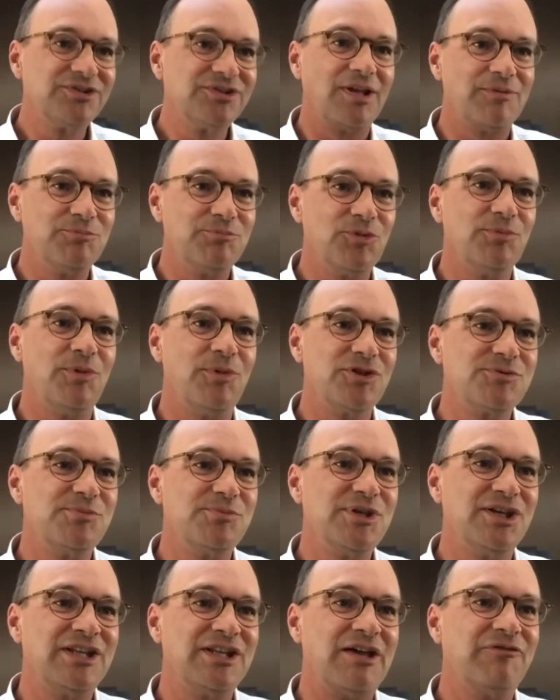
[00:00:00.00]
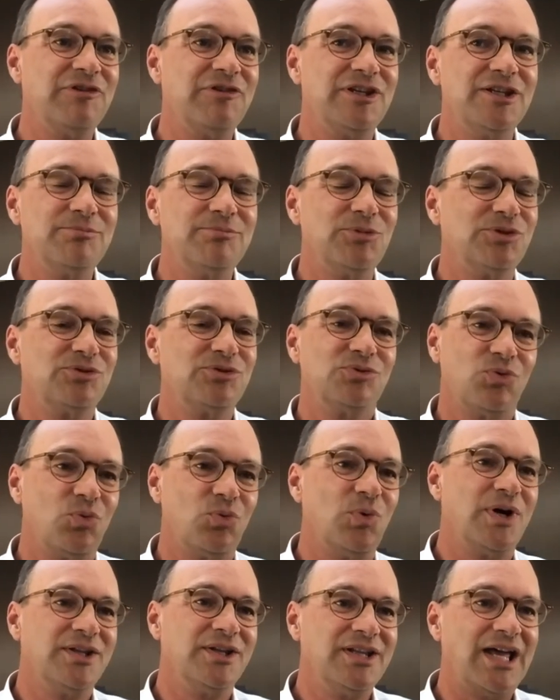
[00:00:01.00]
That must be an affiliate, but
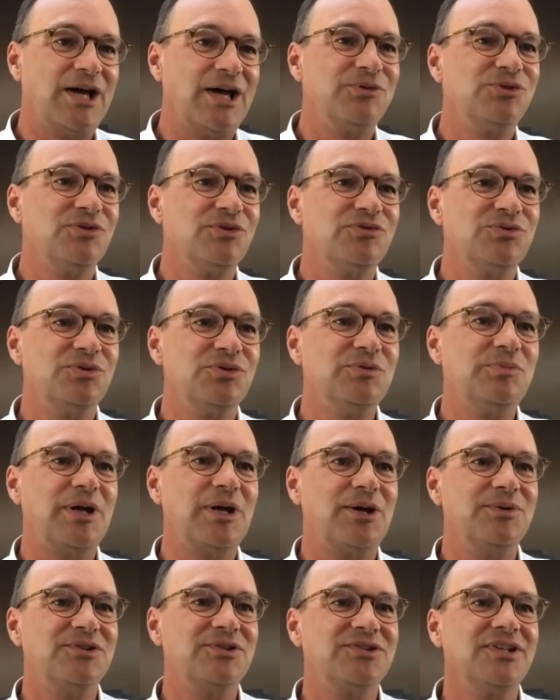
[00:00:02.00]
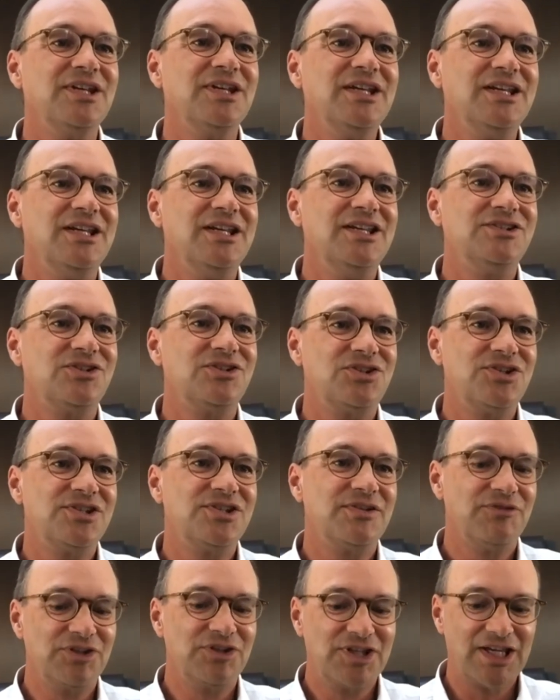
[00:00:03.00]
1 out of 2 in Paris is a
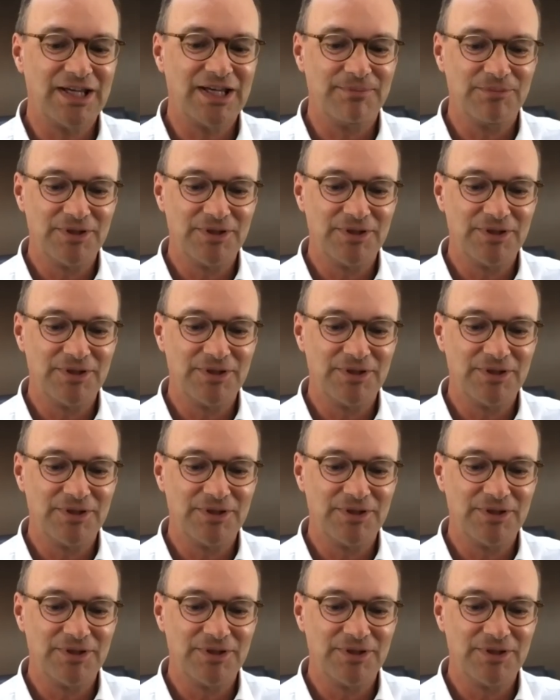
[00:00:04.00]
G7 cab.